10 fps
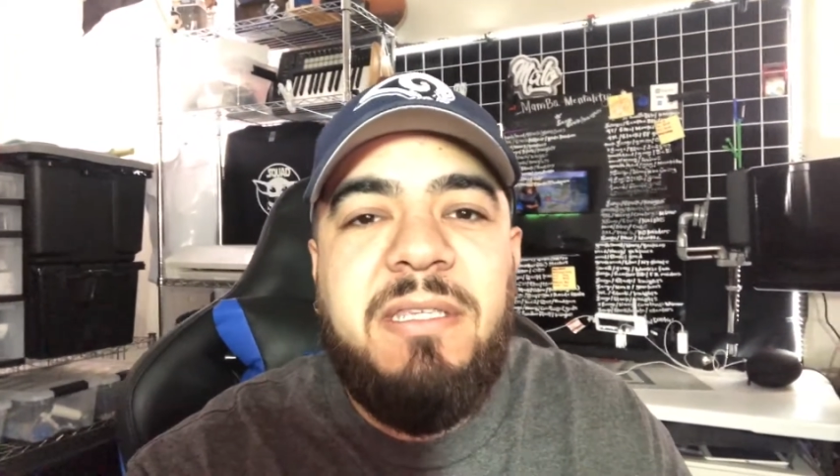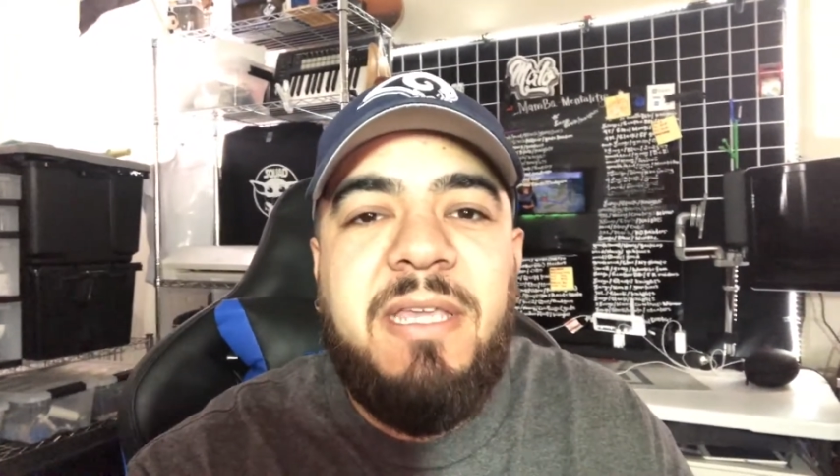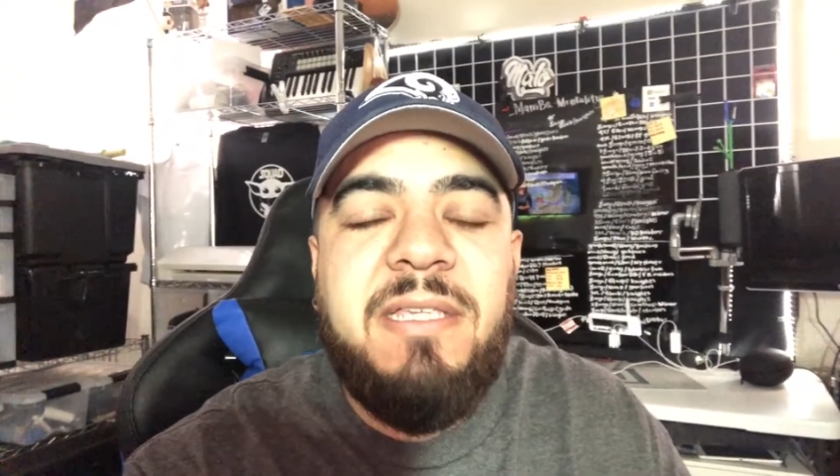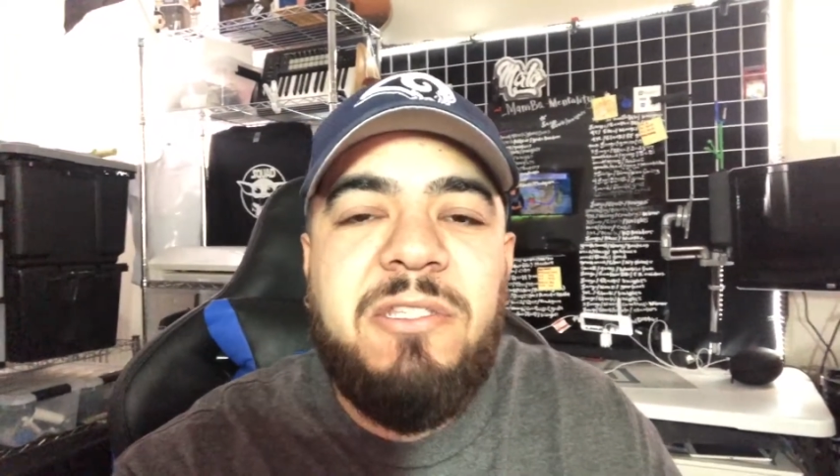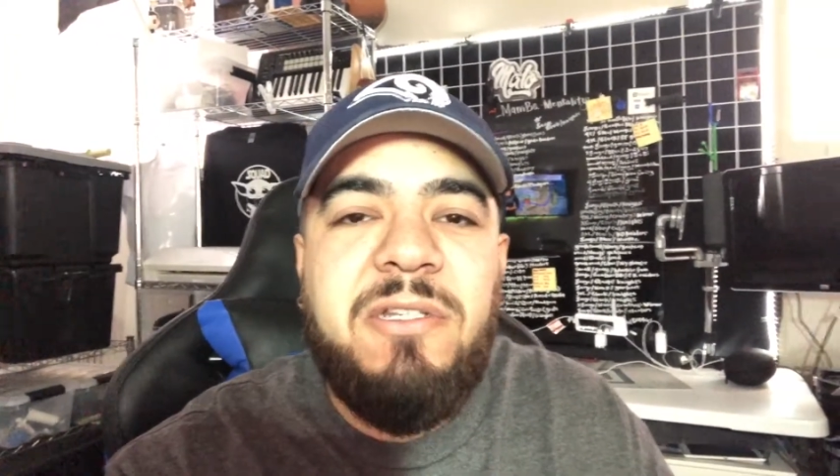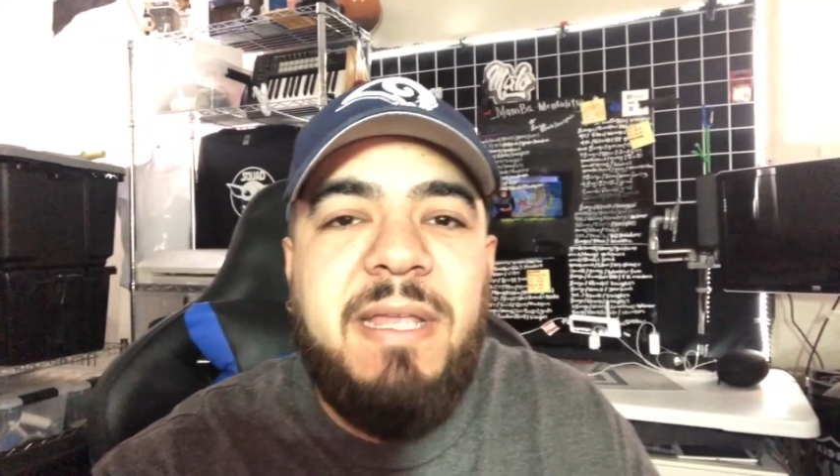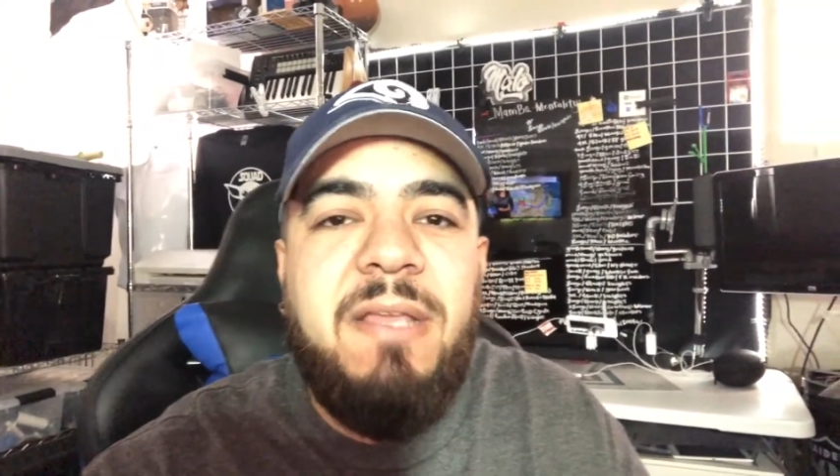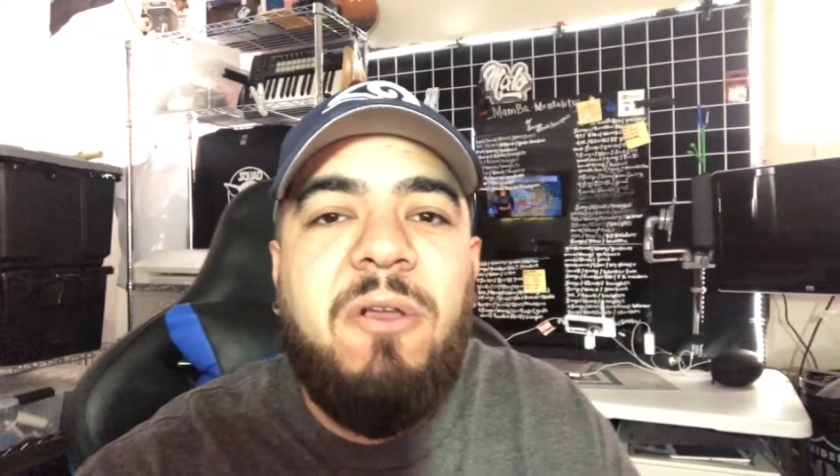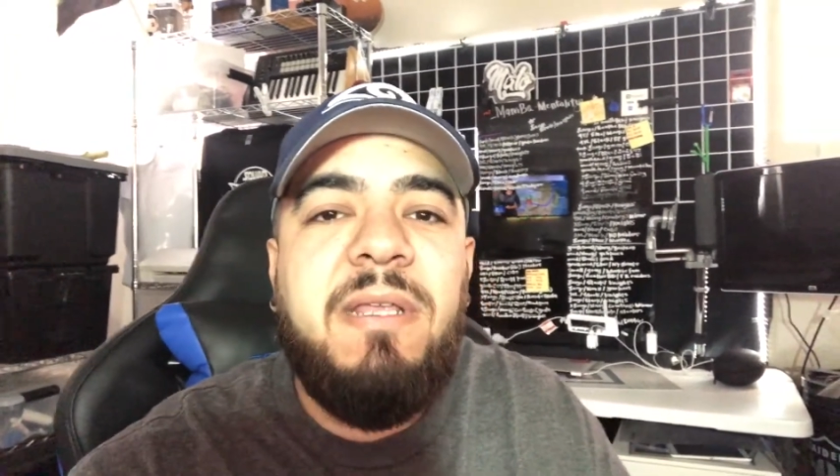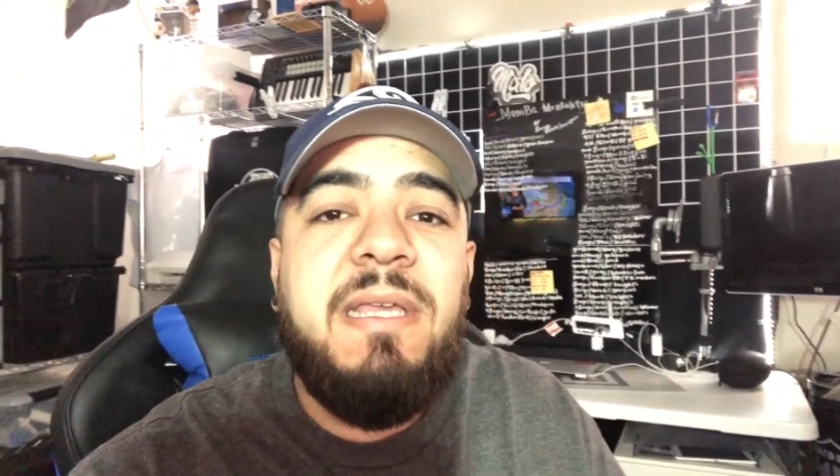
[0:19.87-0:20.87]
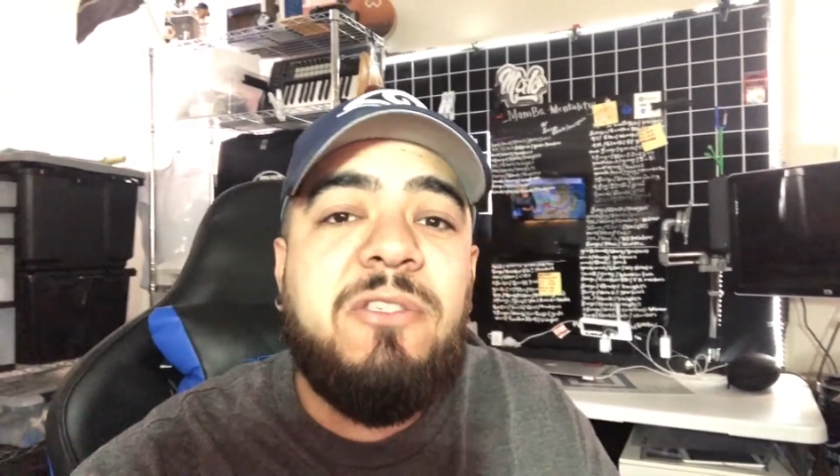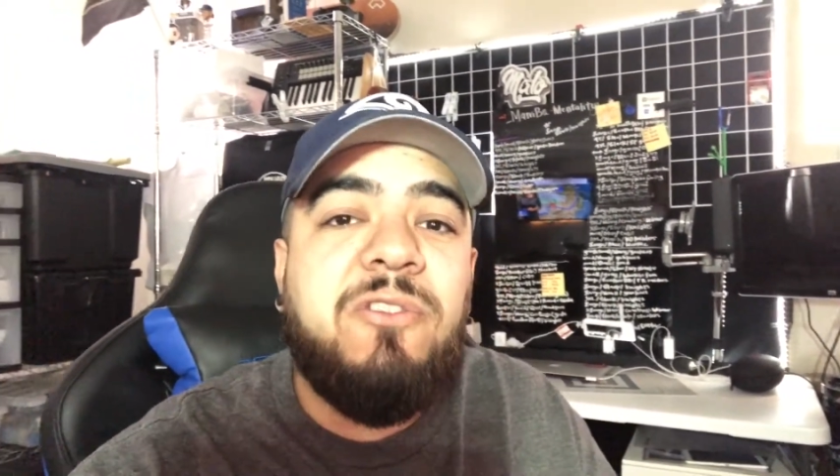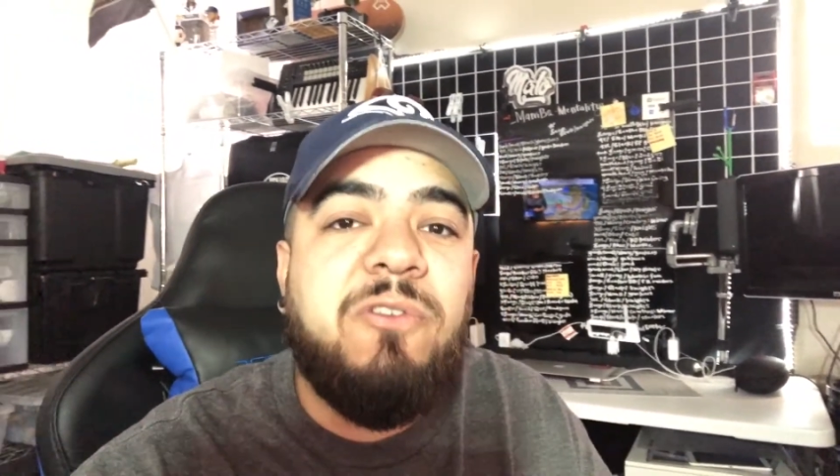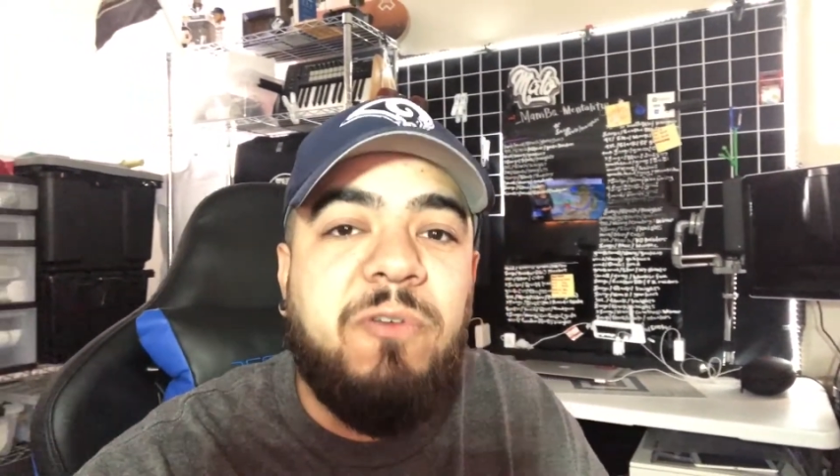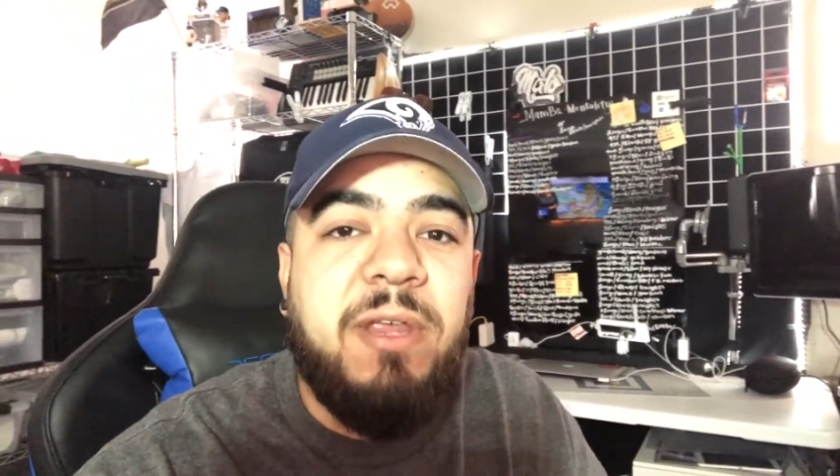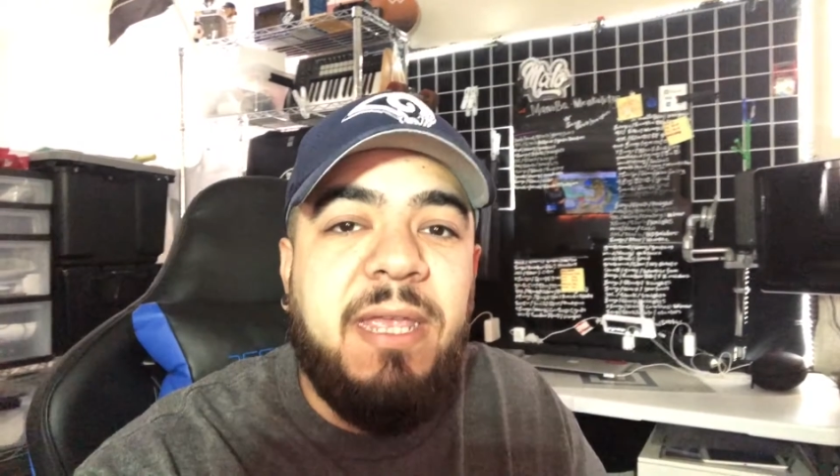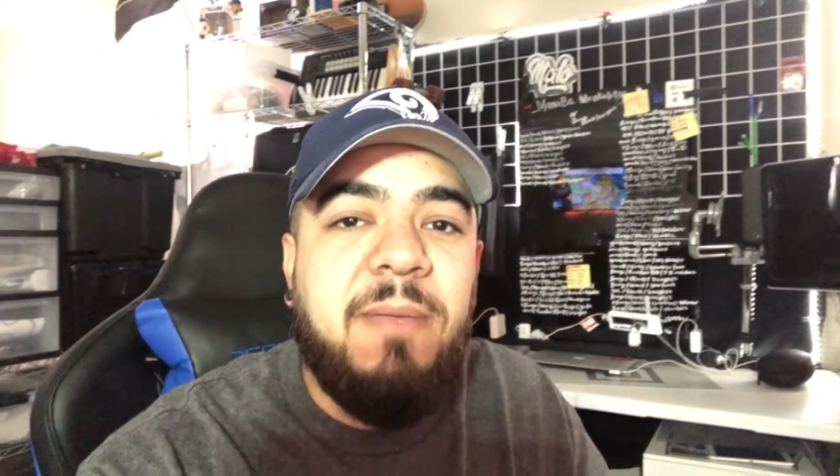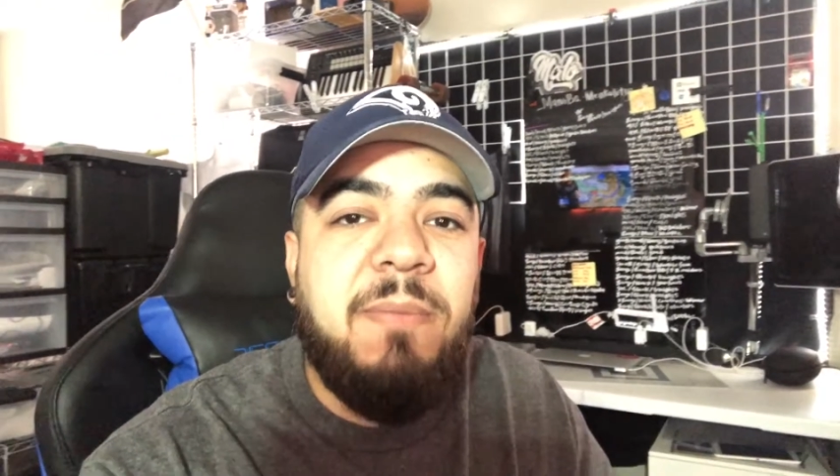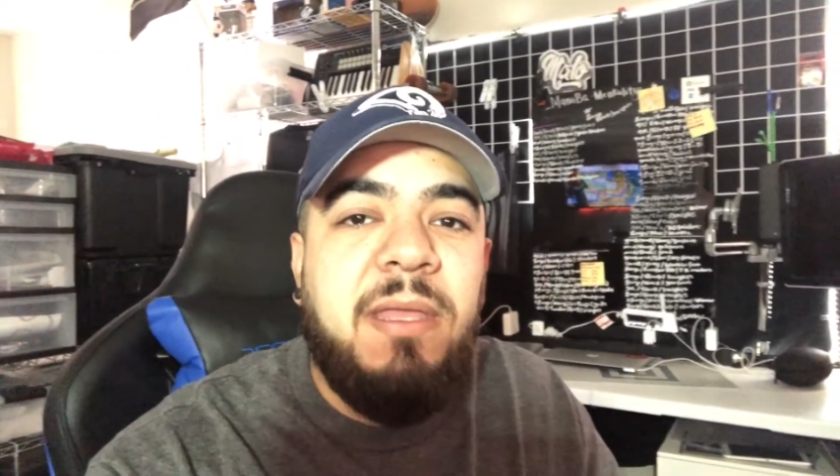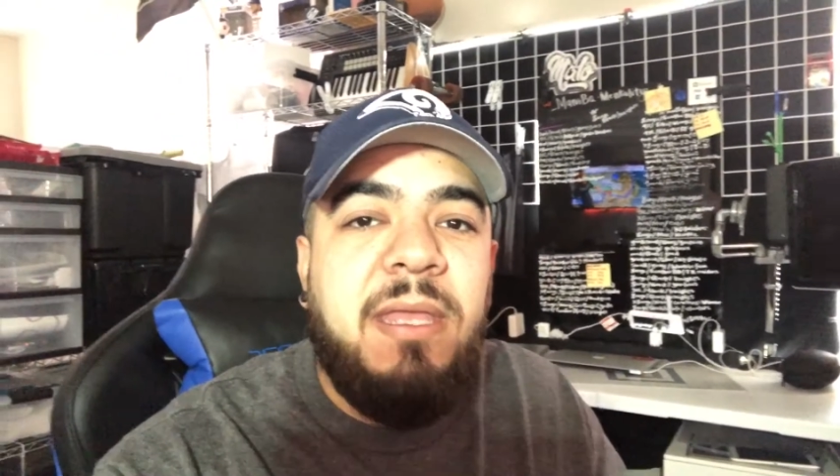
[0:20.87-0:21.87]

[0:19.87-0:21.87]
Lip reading: yesterday on Instagram,